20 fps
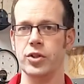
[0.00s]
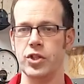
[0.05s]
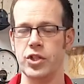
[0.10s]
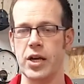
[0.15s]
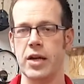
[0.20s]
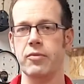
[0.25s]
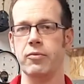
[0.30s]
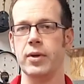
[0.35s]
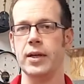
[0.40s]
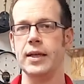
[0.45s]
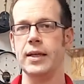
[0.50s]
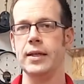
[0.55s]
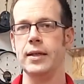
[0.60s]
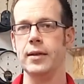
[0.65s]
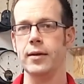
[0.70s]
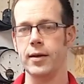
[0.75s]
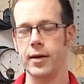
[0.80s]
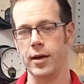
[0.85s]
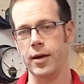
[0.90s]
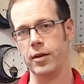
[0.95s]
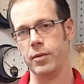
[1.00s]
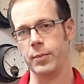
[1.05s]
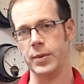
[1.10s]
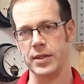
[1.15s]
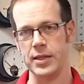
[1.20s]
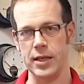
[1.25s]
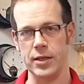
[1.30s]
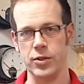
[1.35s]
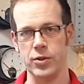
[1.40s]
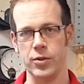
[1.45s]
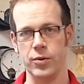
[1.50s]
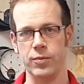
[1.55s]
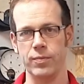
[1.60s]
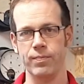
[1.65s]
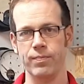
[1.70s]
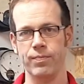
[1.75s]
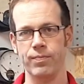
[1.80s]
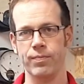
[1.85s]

generally earth potential.